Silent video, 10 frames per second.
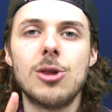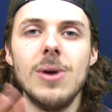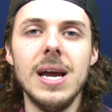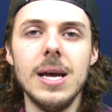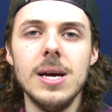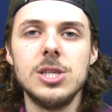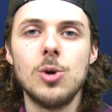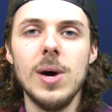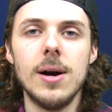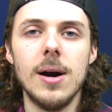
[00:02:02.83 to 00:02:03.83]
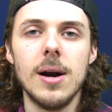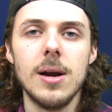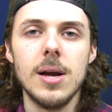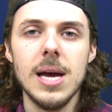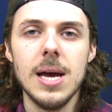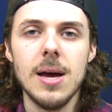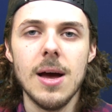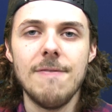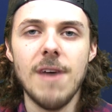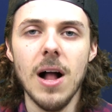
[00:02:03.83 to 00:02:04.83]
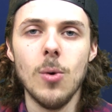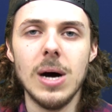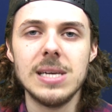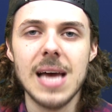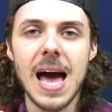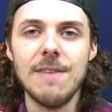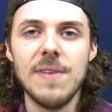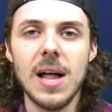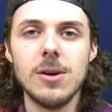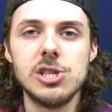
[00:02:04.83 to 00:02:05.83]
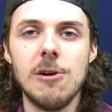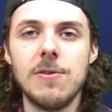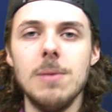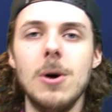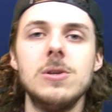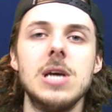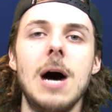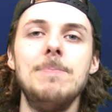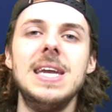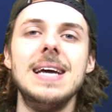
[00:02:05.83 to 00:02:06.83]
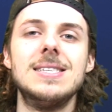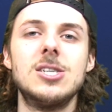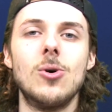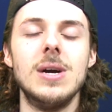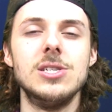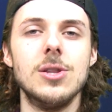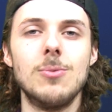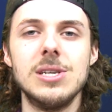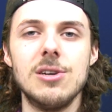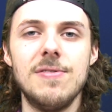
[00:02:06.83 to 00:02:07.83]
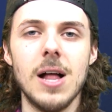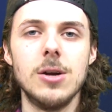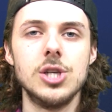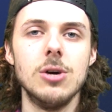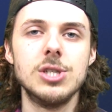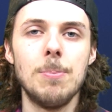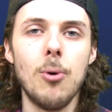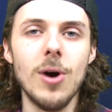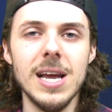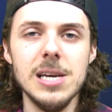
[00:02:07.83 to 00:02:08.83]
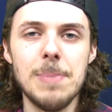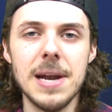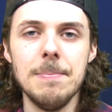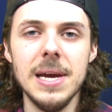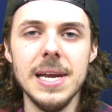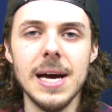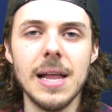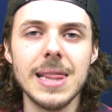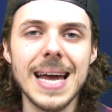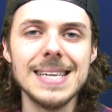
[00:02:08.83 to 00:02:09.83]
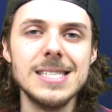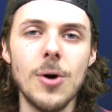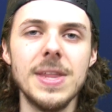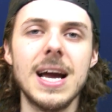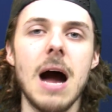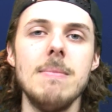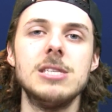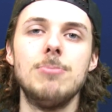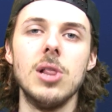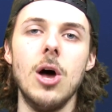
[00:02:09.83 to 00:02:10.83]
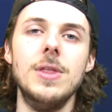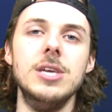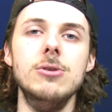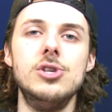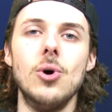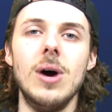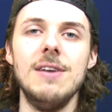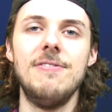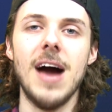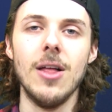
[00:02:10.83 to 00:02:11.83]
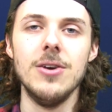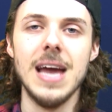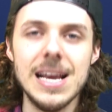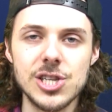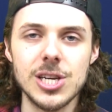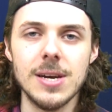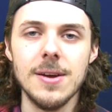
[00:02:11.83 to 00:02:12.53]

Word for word: three, Twitter. Follow us at Fowler Show for the most up to date stories on The Richard Fowler Show. Support independent media and let us know in the comments below that you joined Fowler Nation.